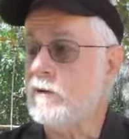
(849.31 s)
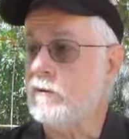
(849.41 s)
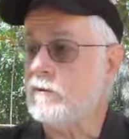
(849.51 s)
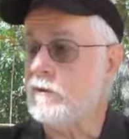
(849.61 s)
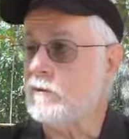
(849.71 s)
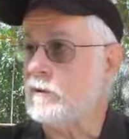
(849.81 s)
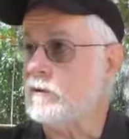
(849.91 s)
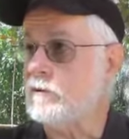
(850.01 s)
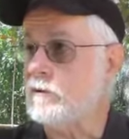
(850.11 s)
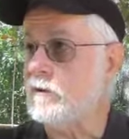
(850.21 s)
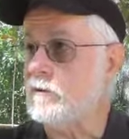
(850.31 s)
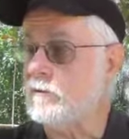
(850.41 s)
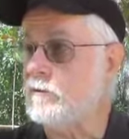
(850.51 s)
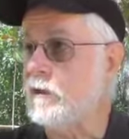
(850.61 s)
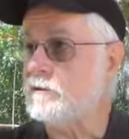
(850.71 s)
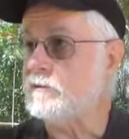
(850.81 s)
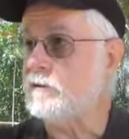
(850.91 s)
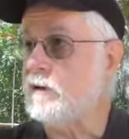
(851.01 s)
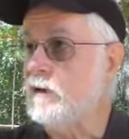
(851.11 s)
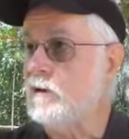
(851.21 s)
or going in the other
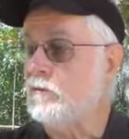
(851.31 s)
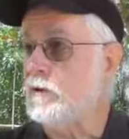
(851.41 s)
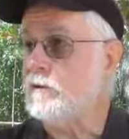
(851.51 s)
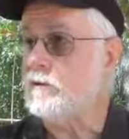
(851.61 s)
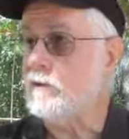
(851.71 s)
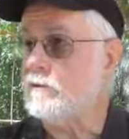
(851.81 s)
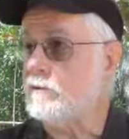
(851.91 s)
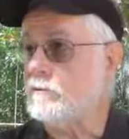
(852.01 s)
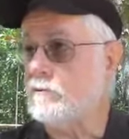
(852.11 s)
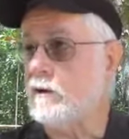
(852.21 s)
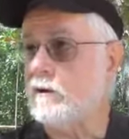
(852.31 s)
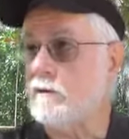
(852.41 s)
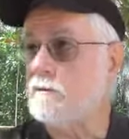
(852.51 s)
direction, 1/10 as well.